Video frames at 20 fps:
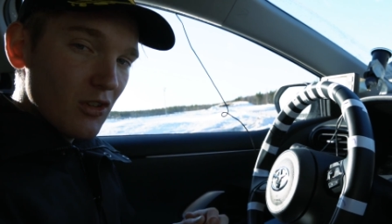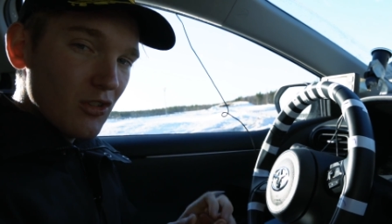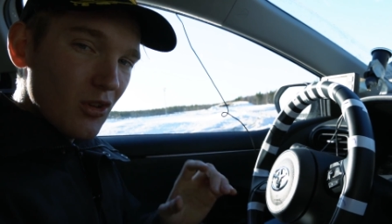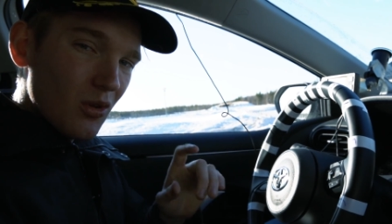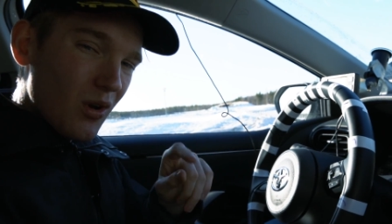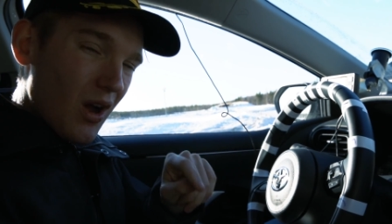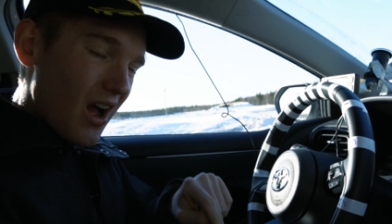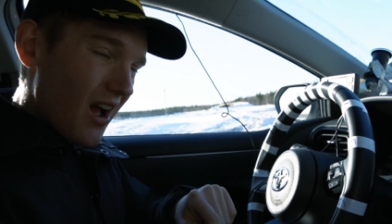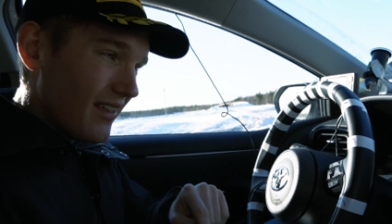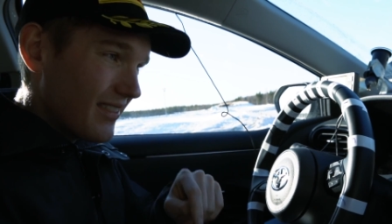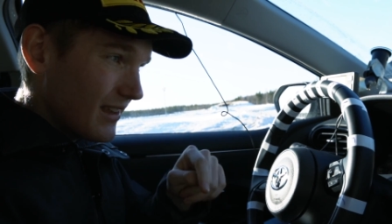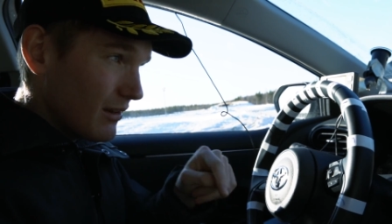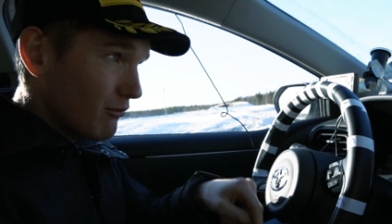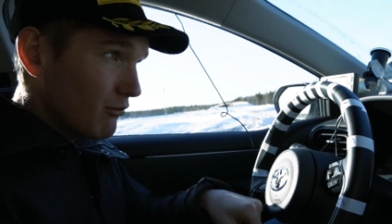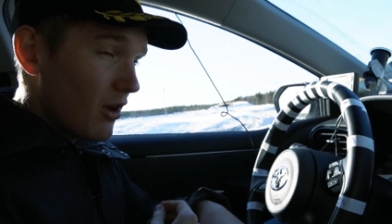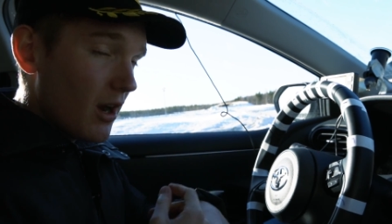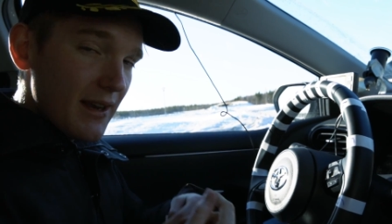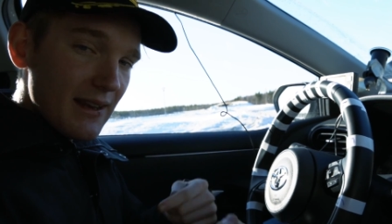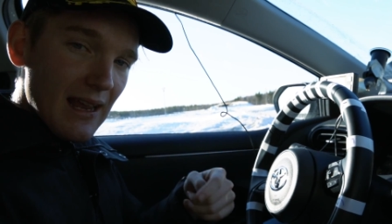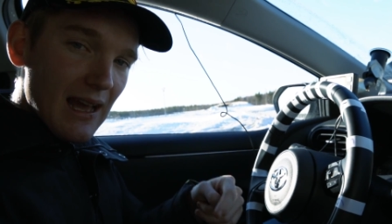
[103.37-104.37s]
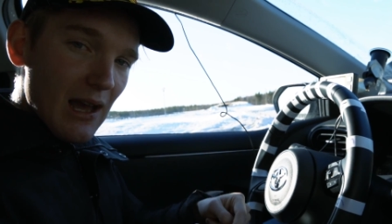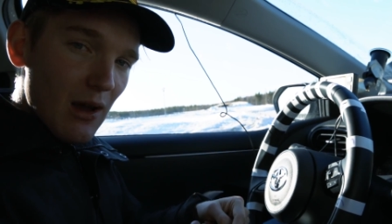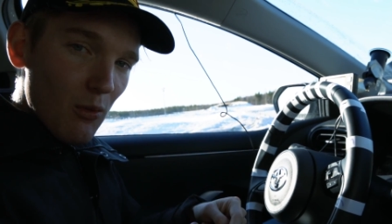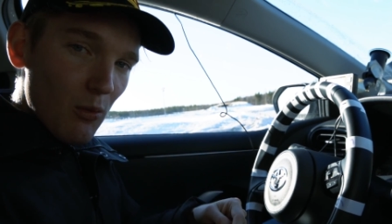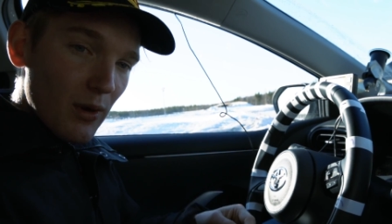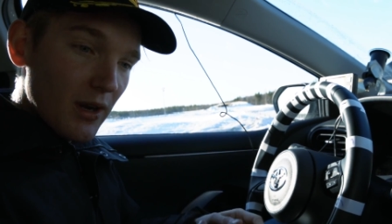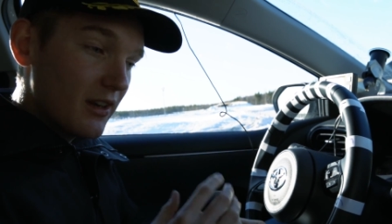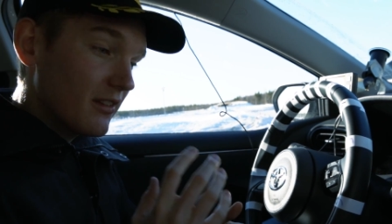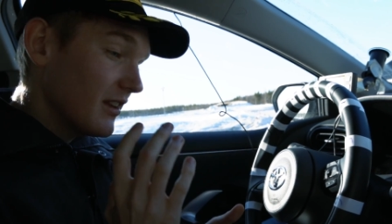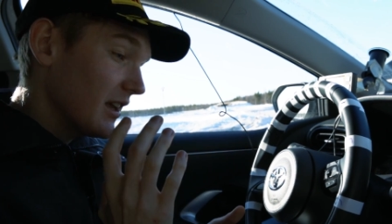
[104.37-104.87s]
So I think right now
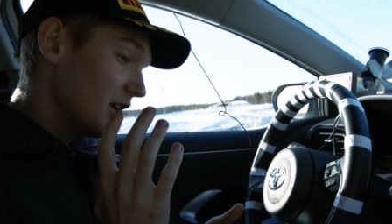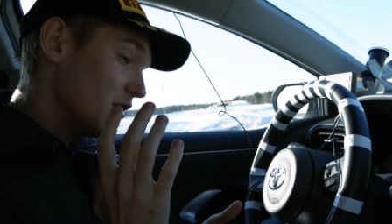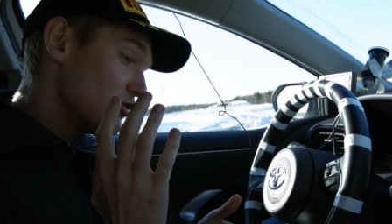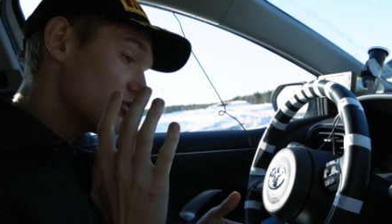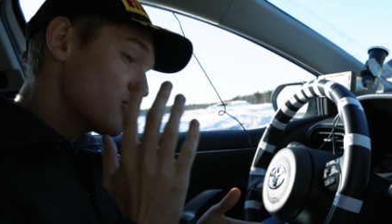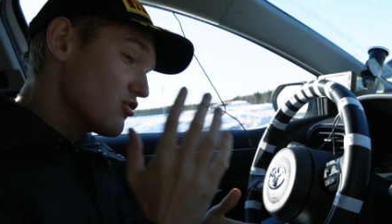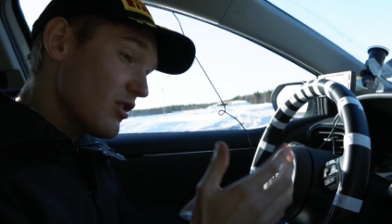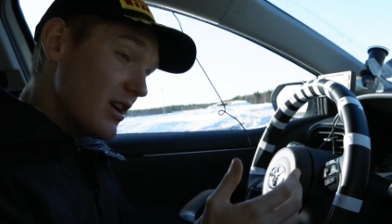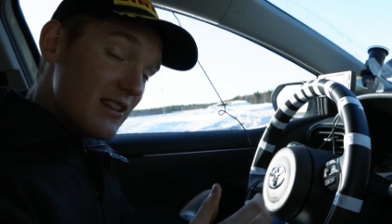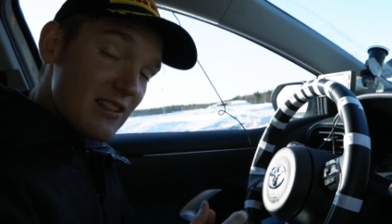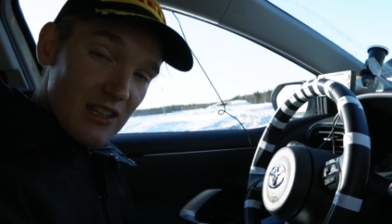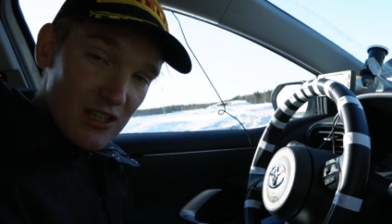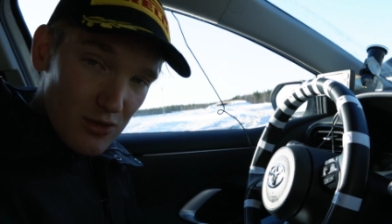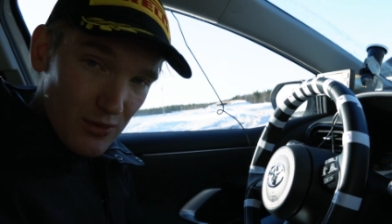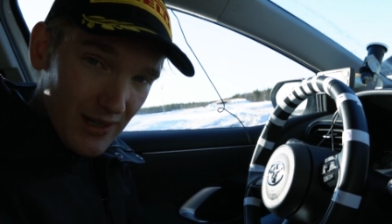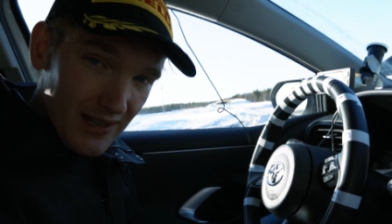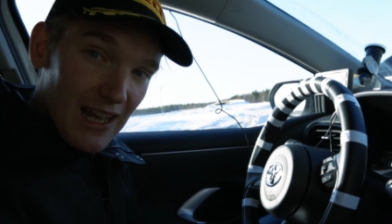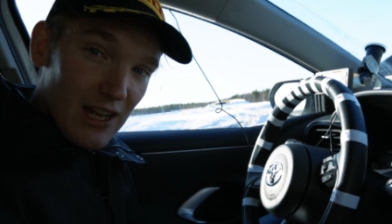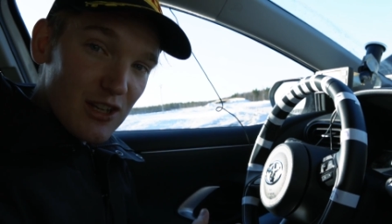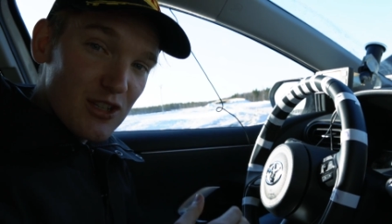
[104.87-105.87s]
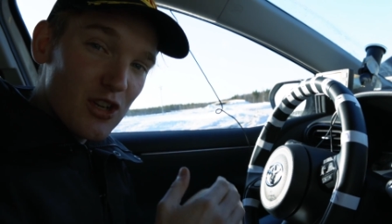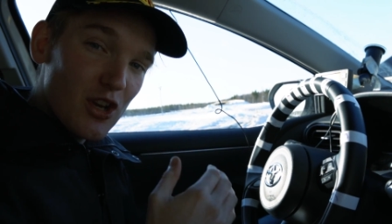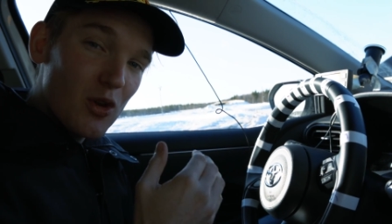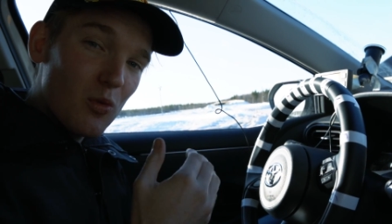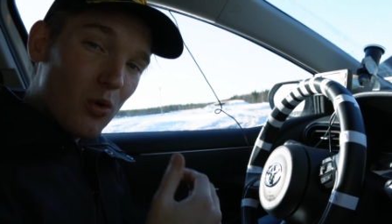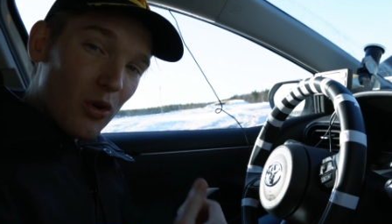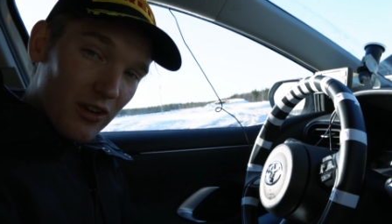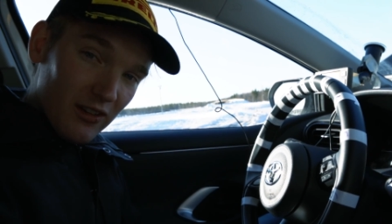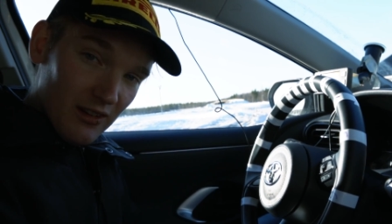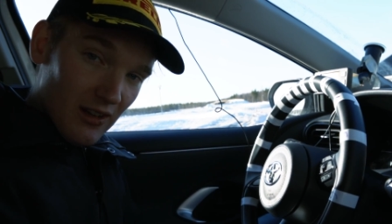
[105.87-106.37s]
we're going to take you straight into it and show you
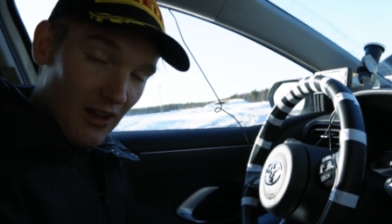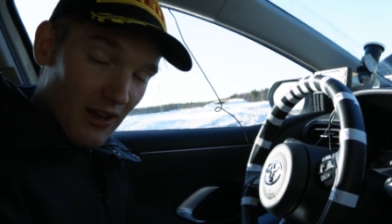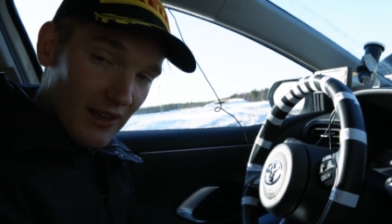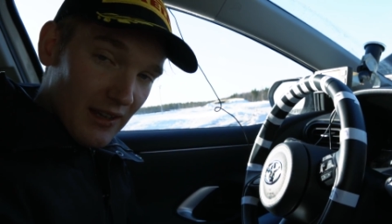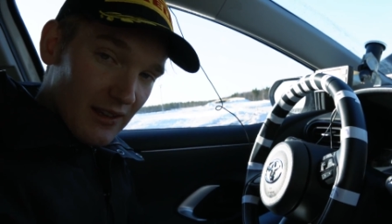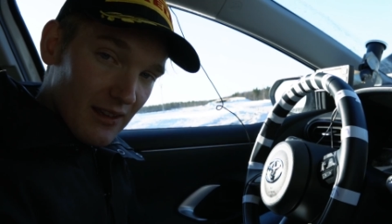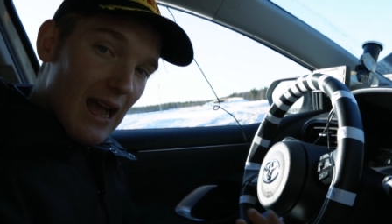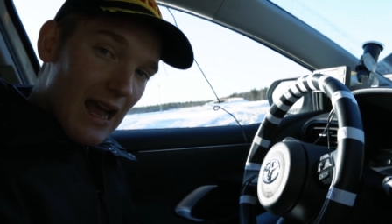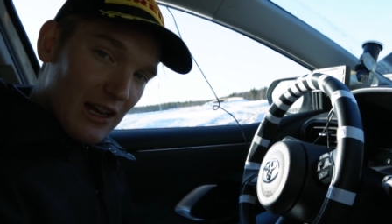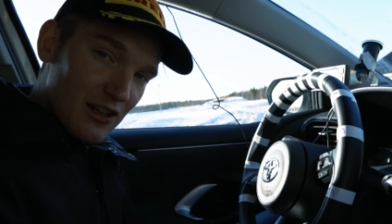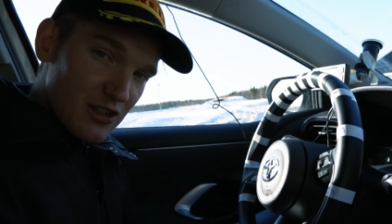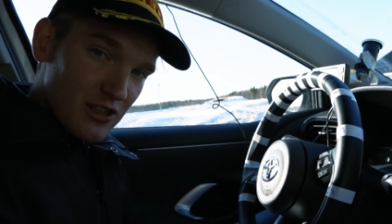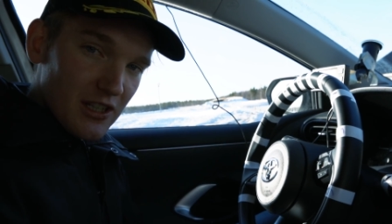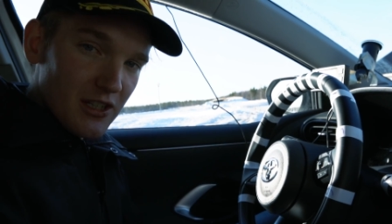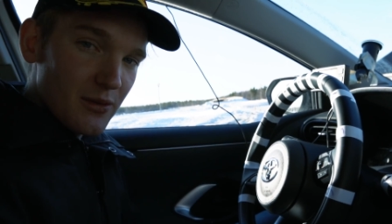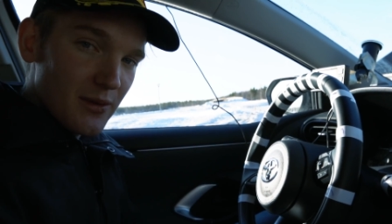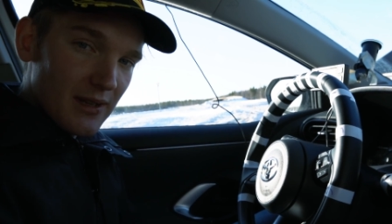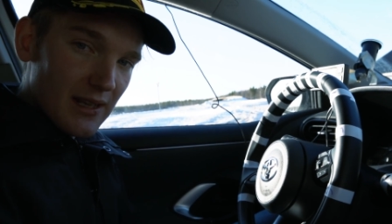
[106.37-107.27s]
what it's like actually doing